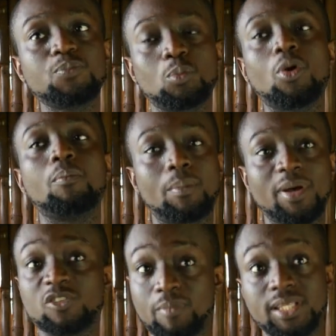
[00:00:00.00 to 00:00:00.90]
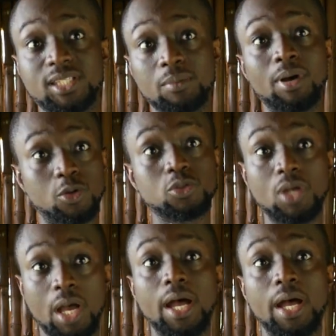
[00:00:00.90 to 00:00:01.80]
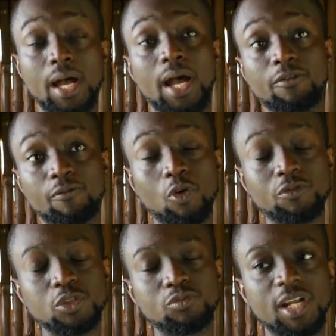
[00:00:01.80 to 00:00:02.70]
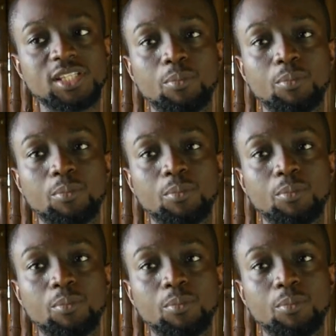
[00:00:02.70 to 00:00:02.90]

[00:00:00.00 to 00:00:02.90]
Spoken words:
But members of my team are involved in real estate.